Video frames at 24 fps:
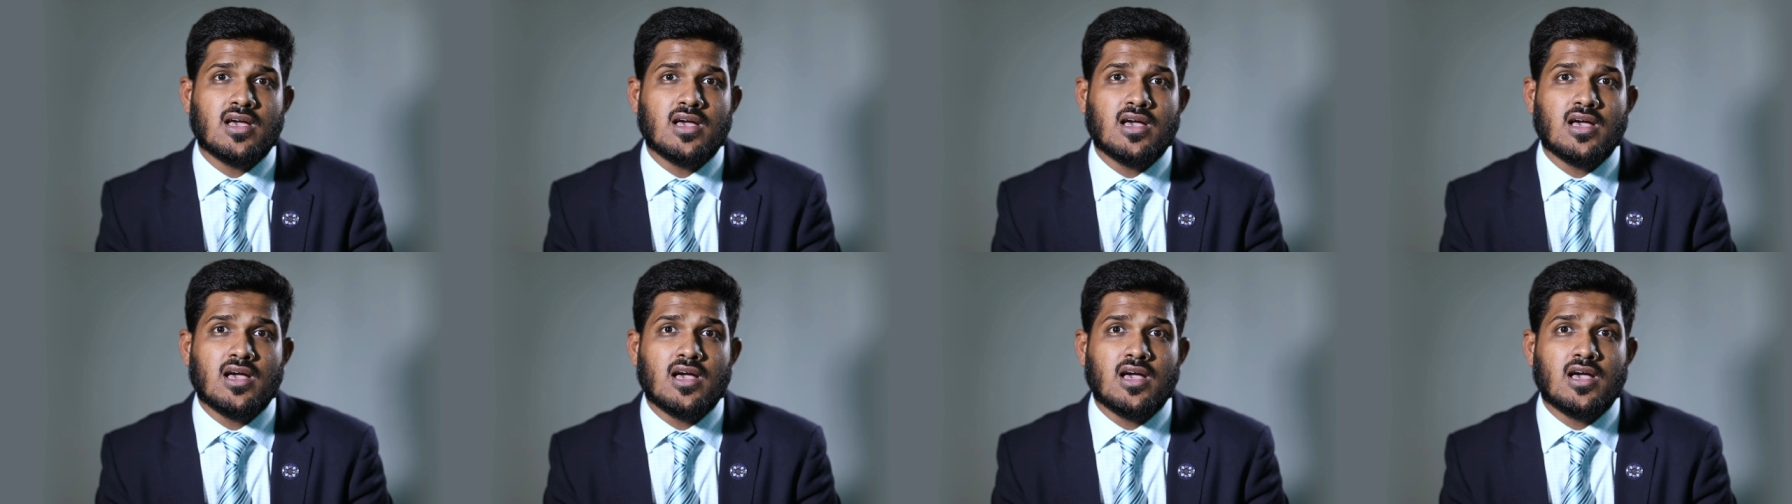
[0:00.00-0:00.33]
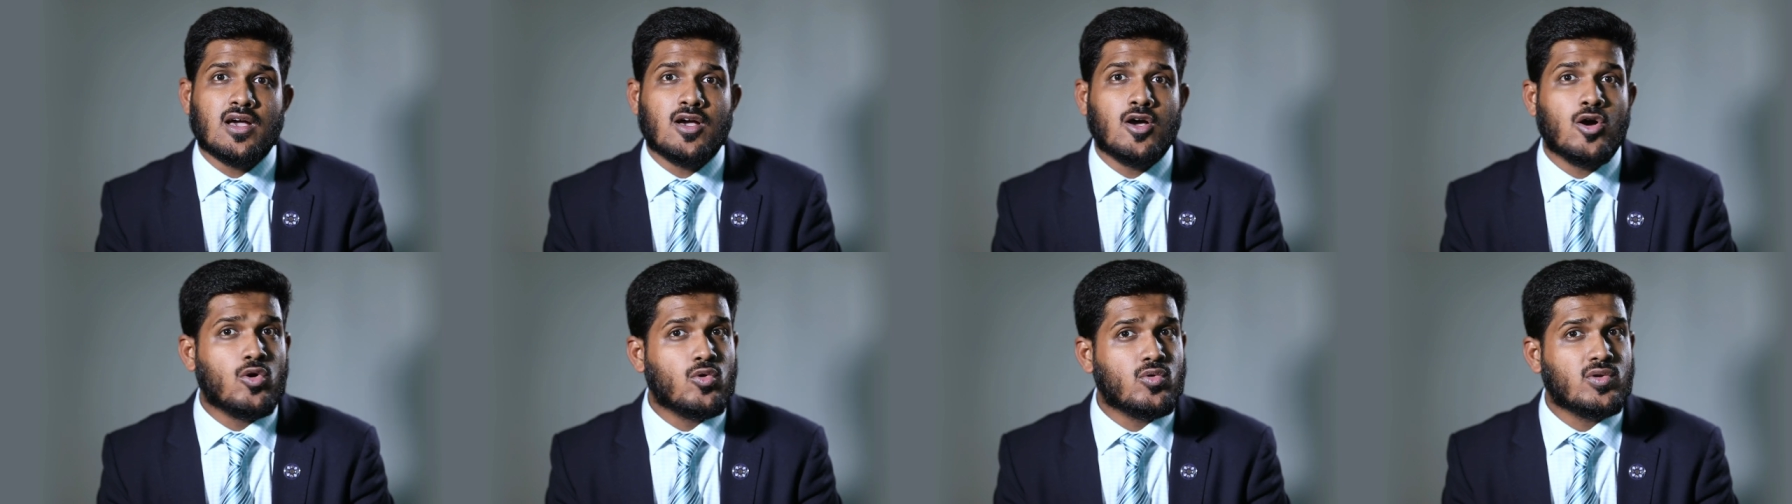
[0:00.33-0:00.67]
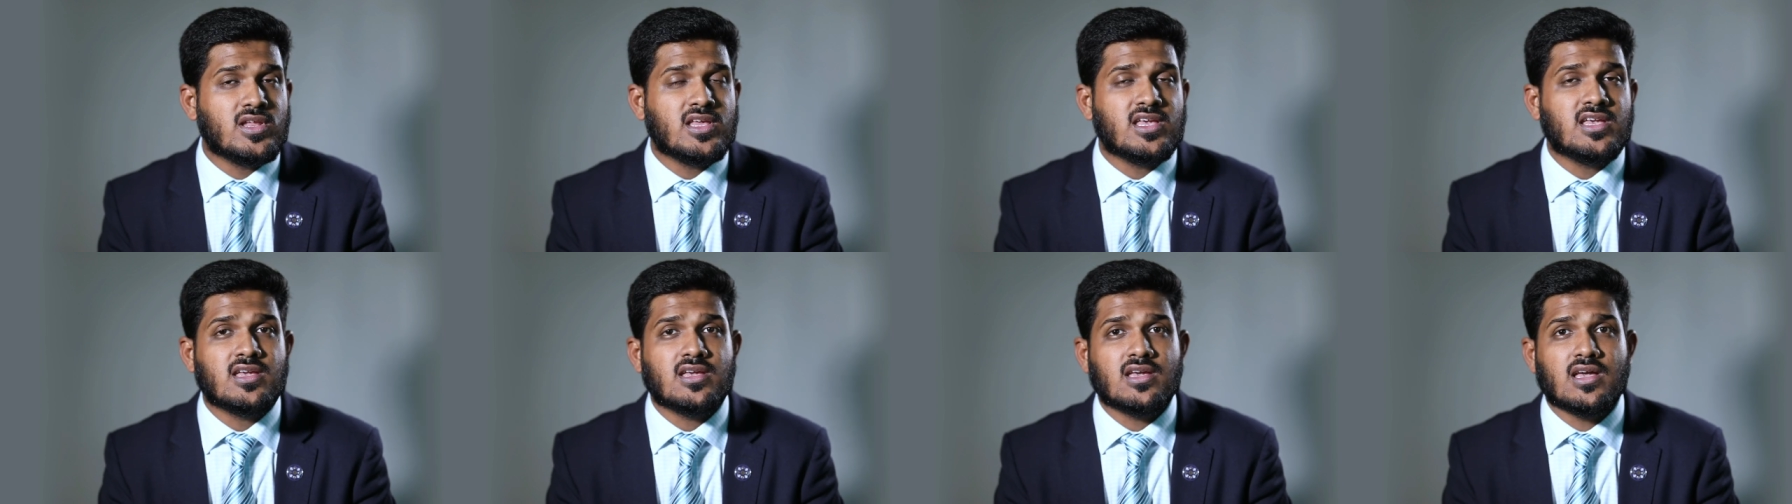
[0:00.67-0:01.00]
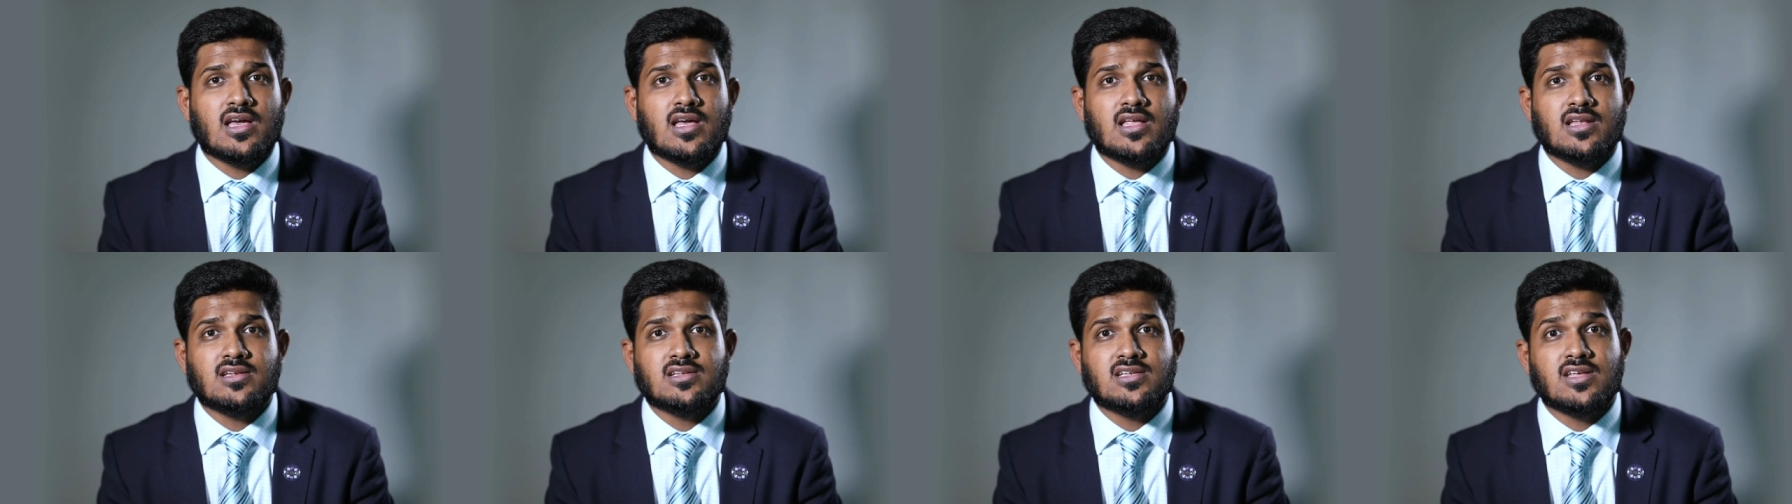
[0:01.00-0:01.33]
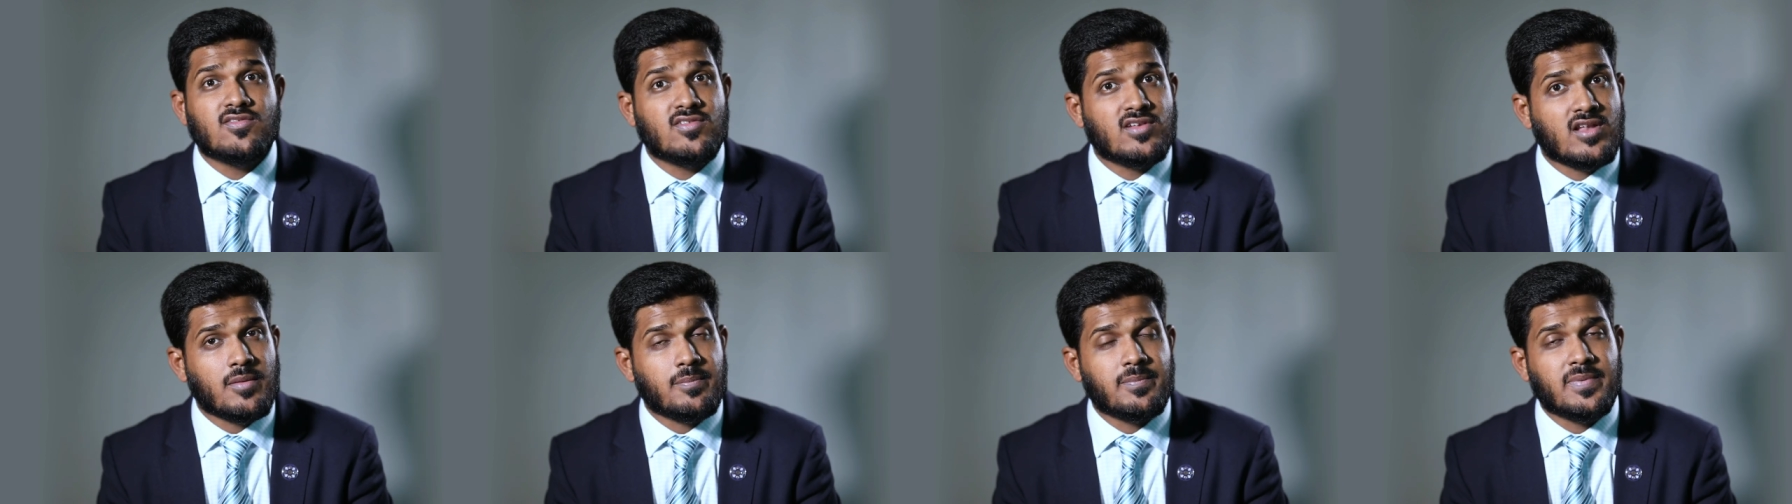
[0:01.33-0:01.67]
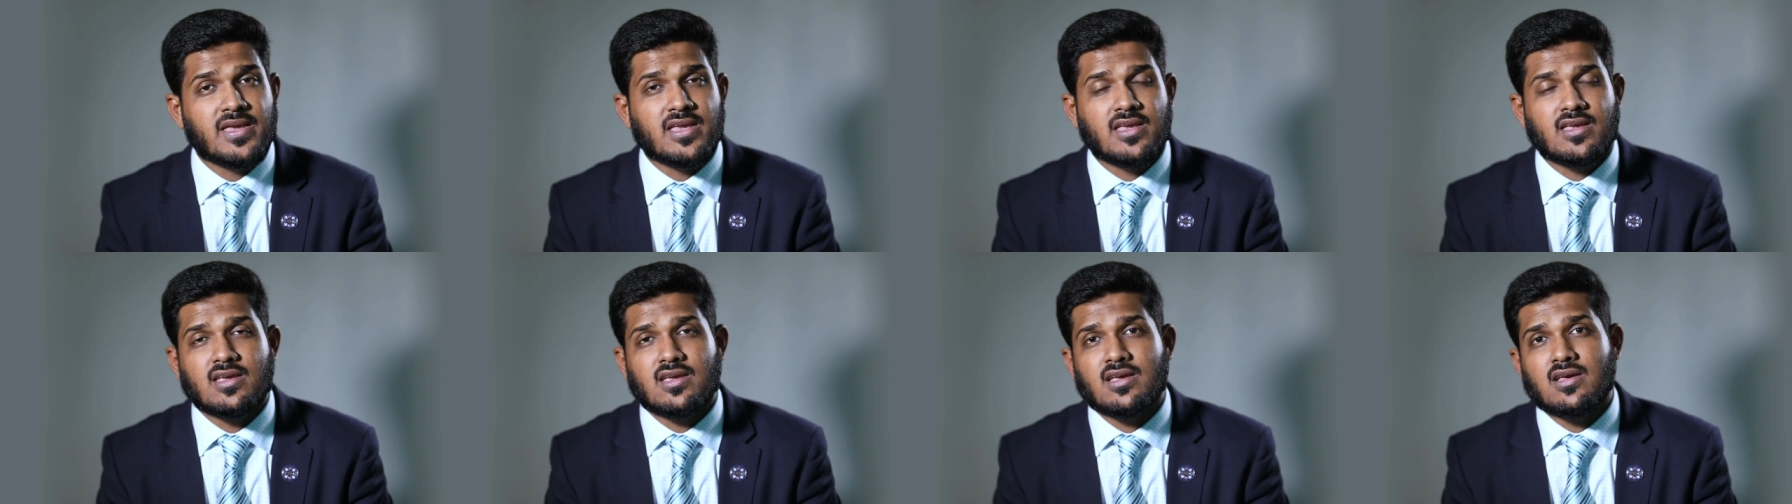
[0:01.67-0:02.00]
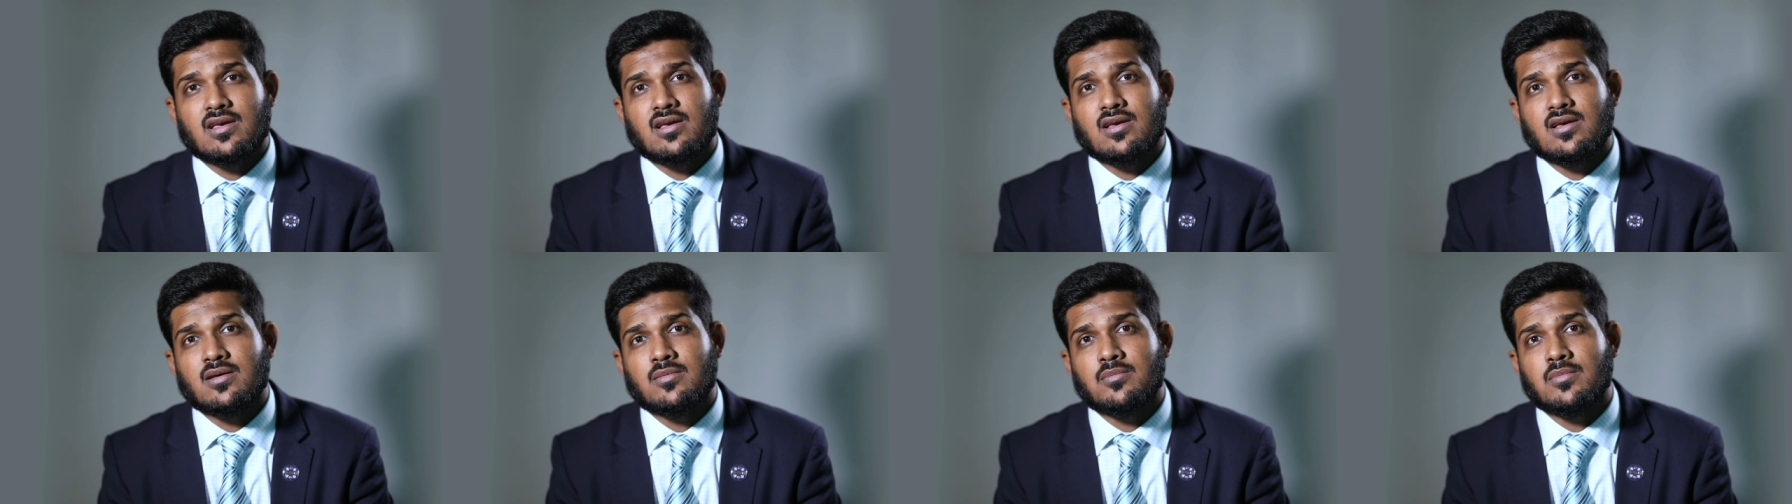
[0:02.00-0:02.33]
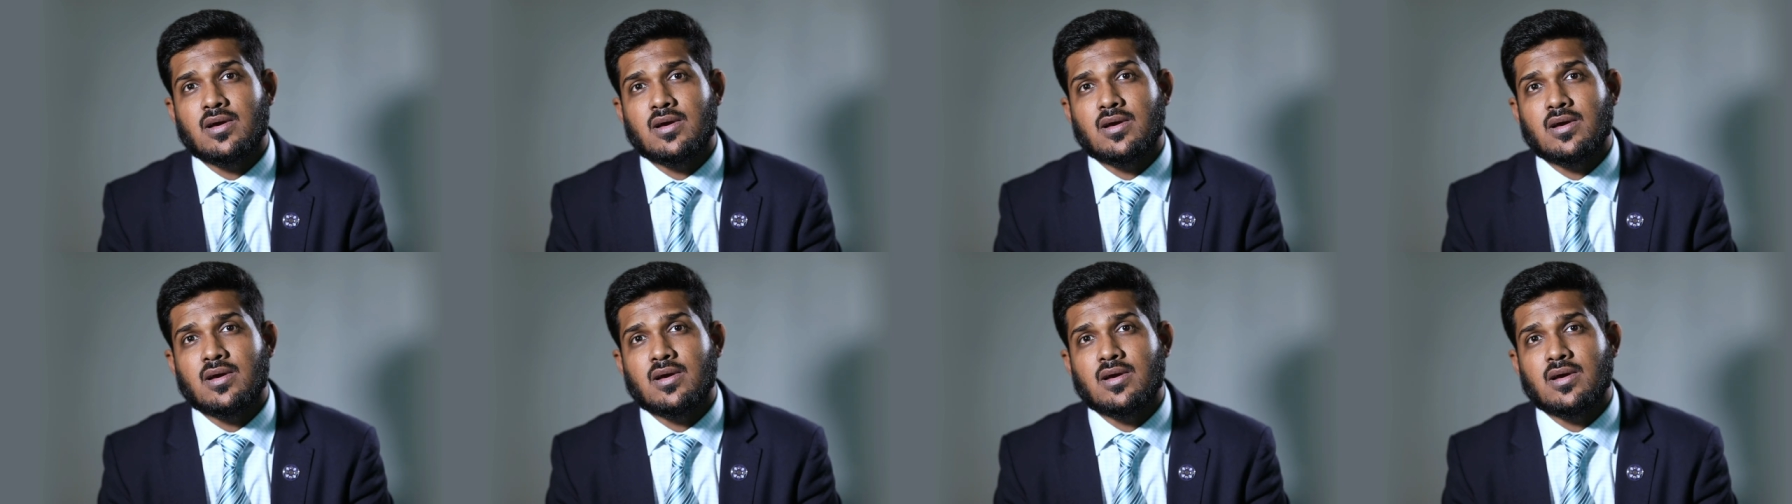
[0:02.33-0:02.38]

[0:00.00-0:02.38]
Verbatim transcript: uh, honing and developing